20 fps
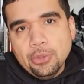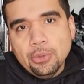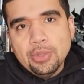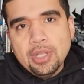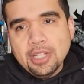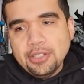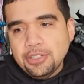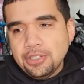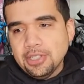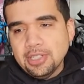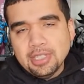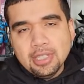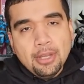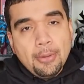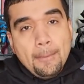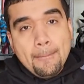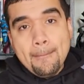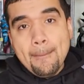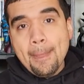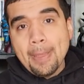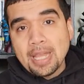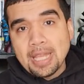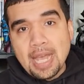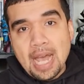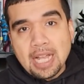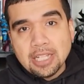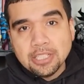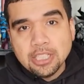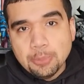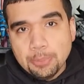That's just
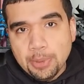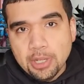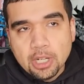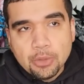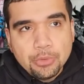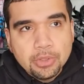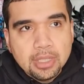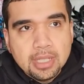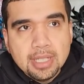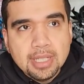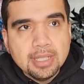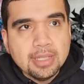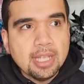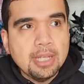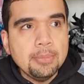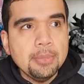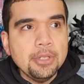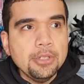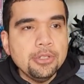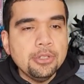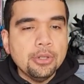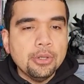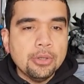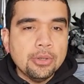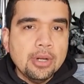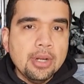gas is being released. That means you're